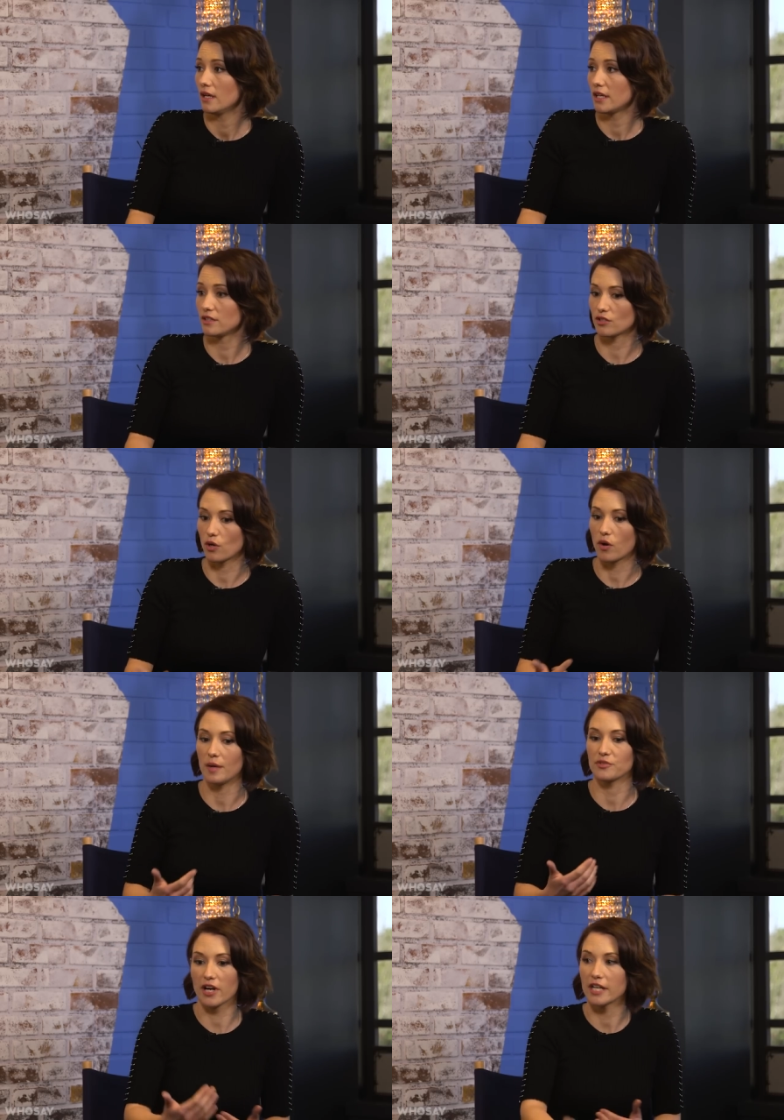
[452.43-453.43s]
And so
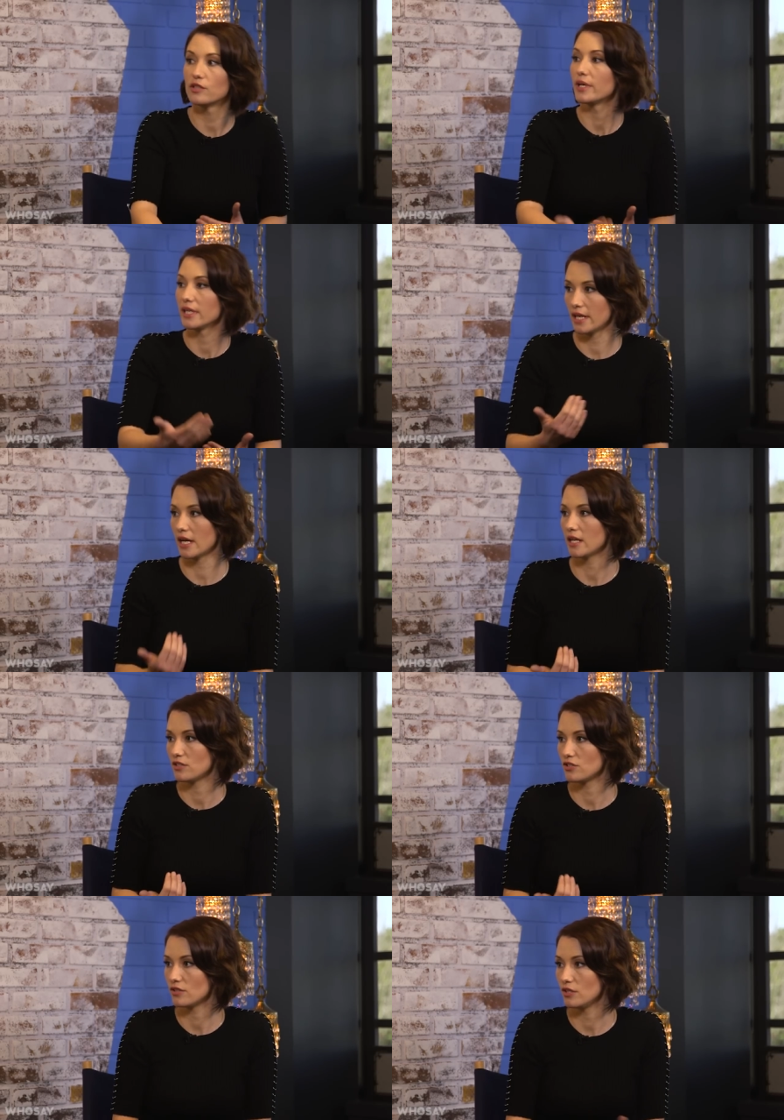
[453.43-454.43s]
I'm trying to
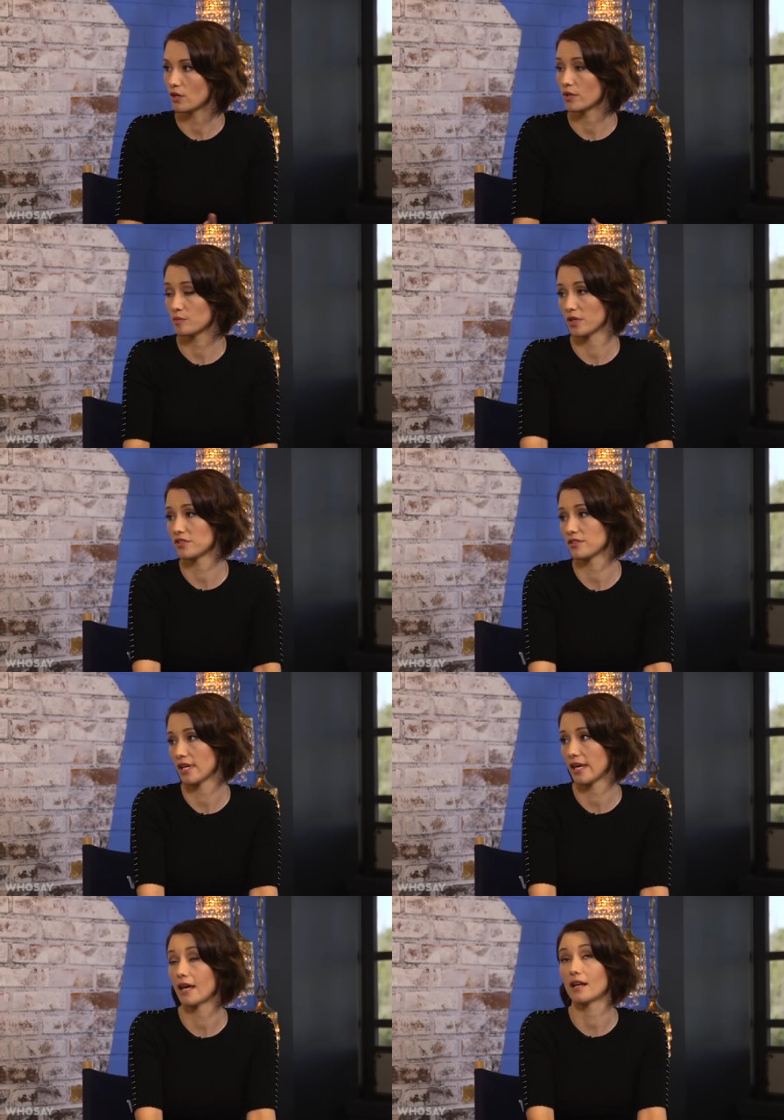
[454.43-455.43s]
engage, you know, as much as
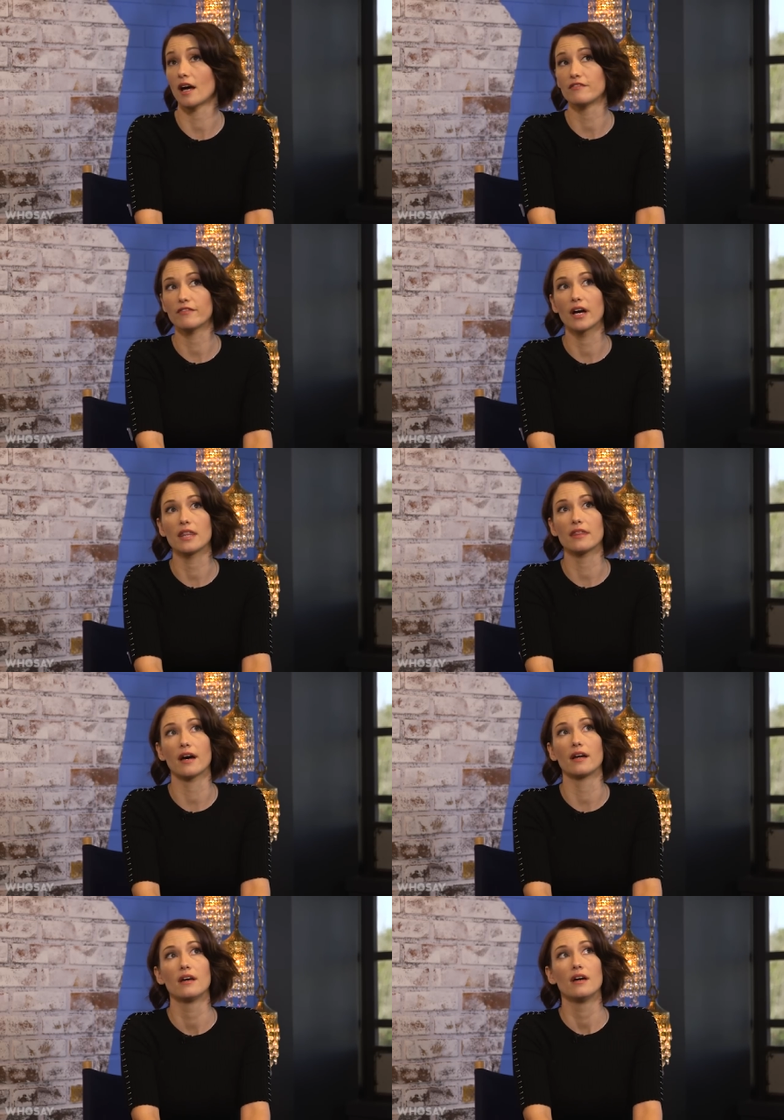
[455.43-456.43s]
I can. I find
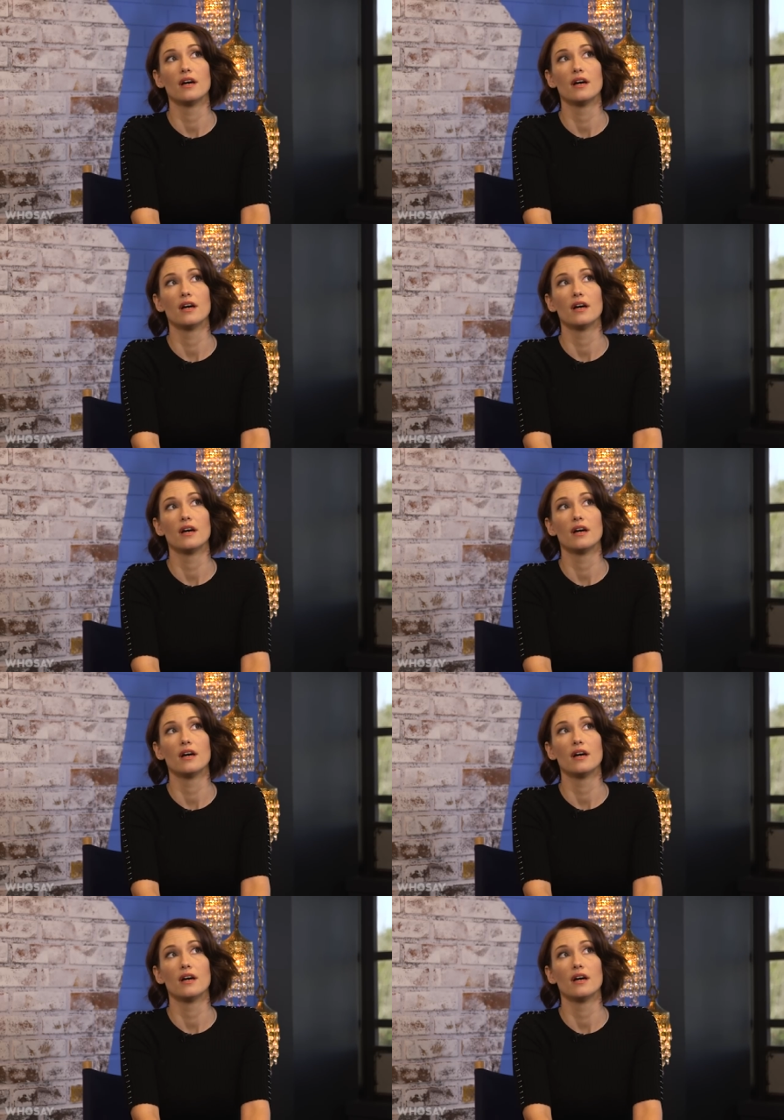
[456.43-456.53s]
that